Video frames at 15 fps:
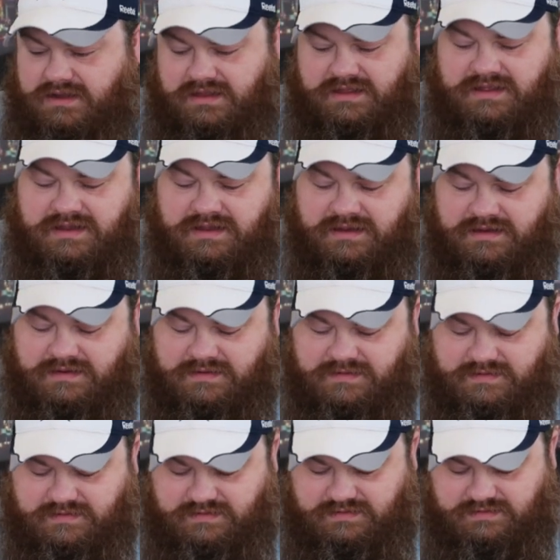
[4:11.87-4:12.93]
And then
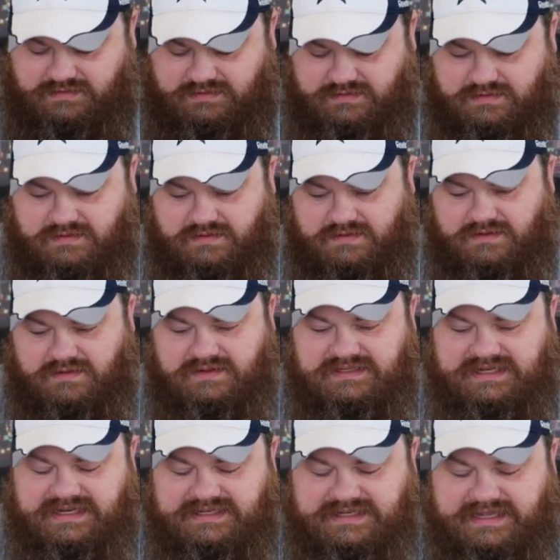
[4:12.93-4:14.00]
it looks
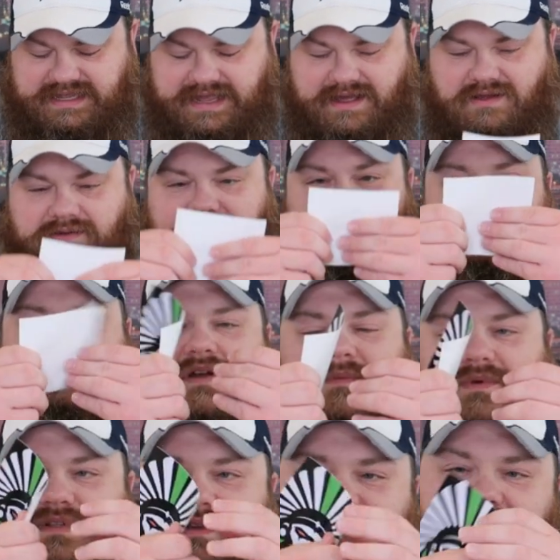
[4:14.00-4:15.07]
like a decal. A
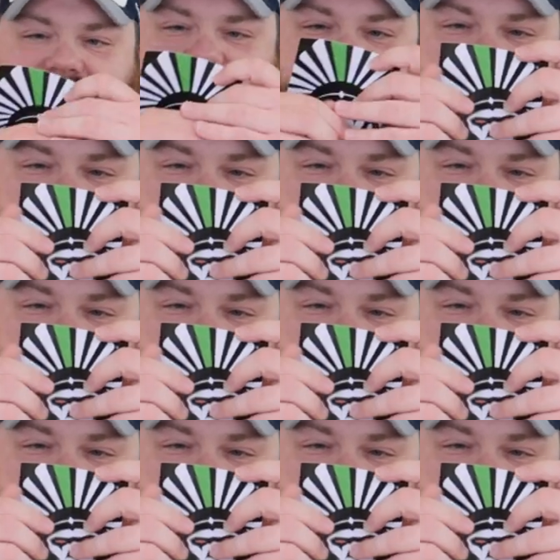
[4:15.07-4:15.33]
couple different